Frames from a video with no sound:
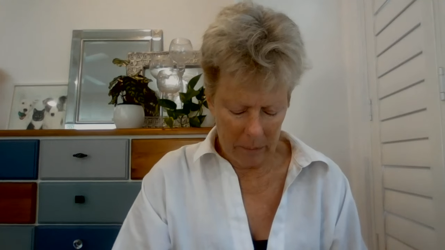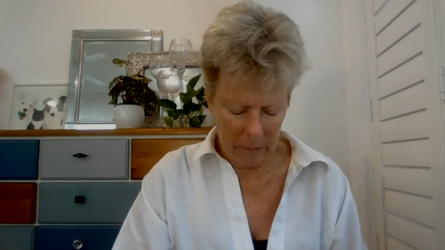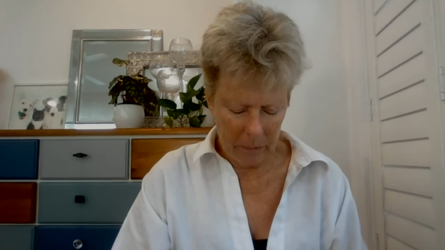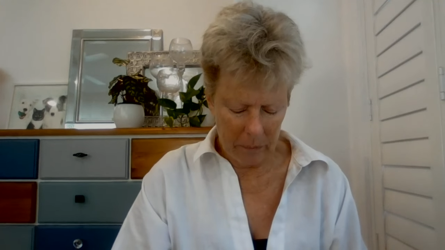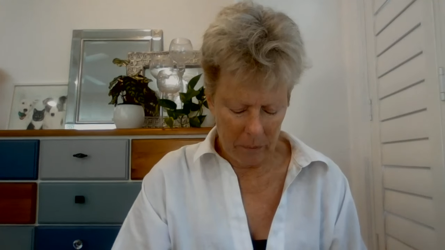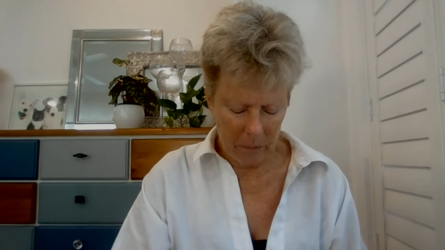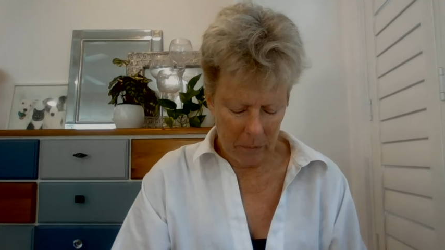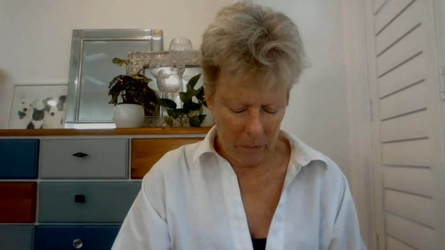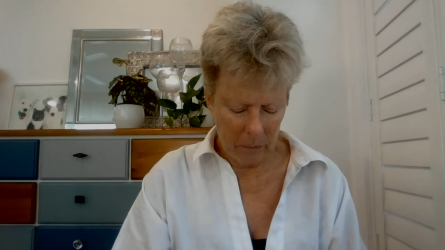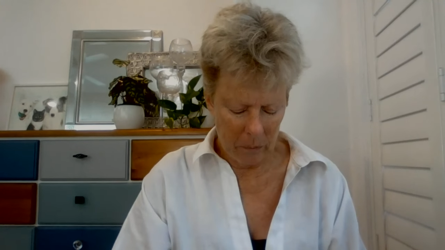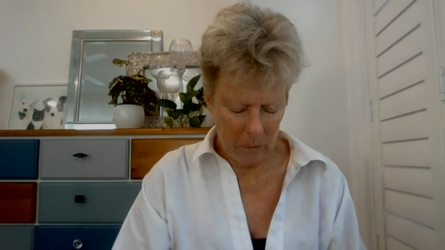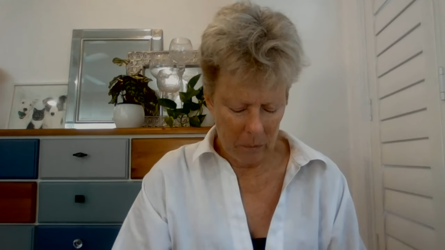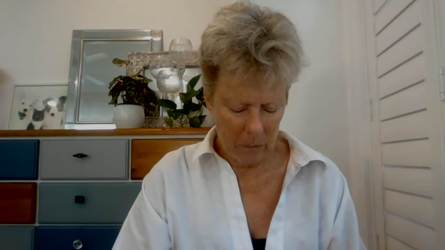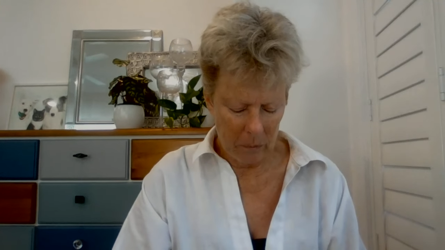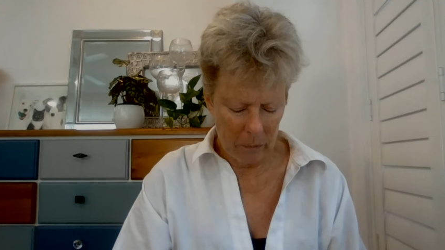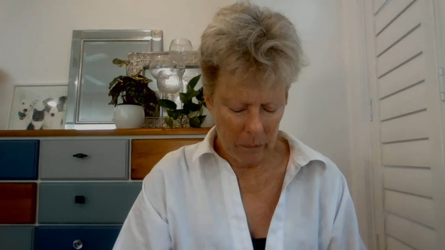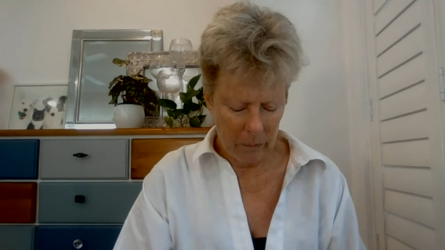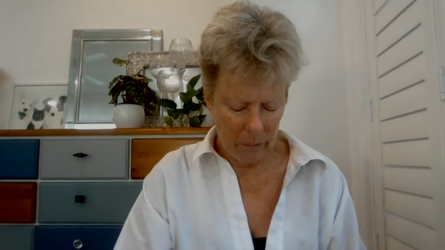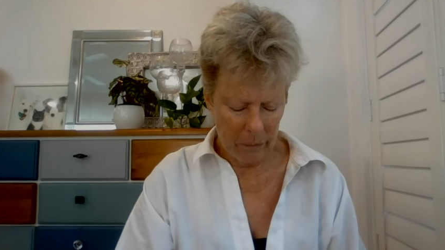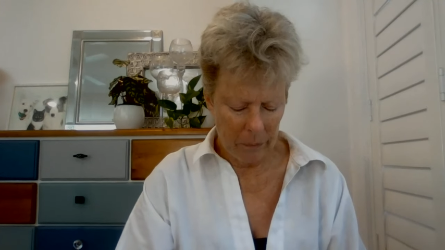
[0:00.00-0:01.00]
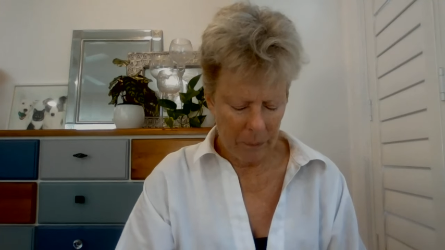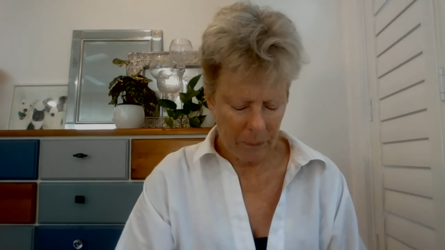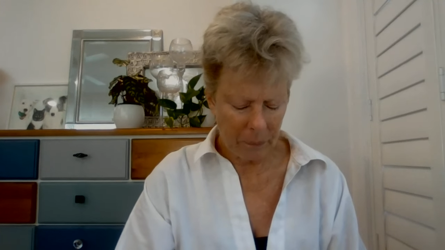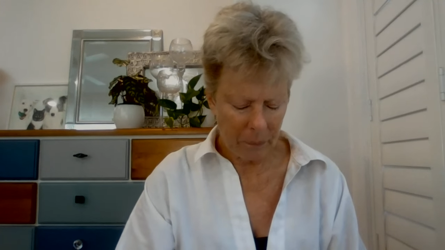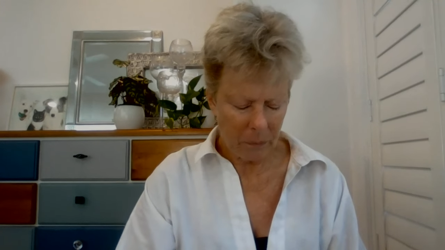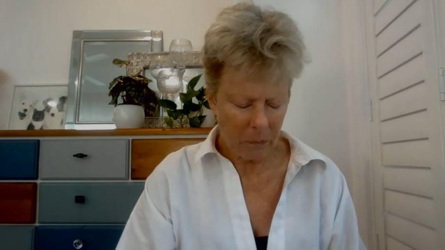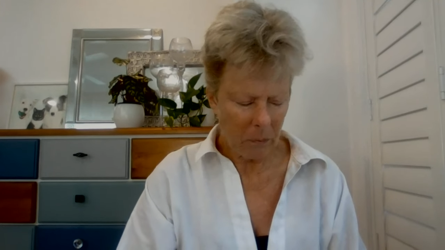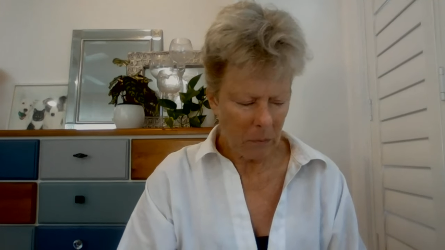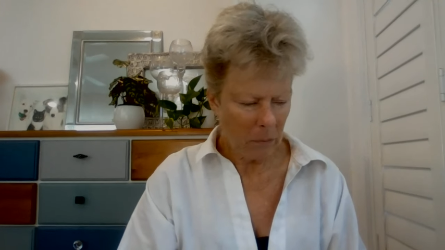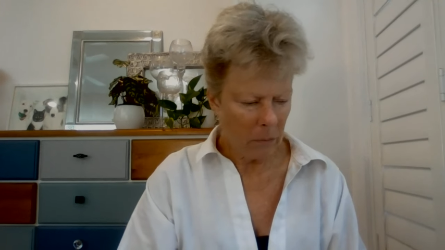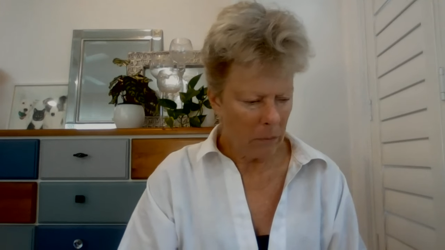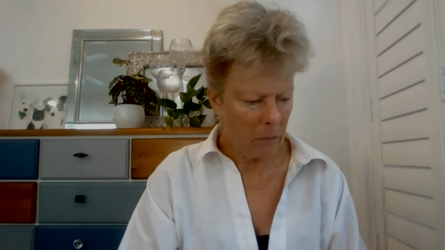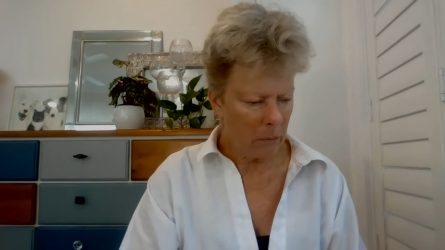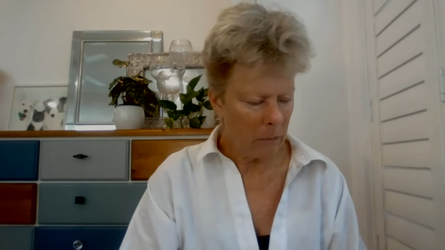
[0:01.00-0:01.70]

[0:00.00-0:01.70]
Nobody speaks.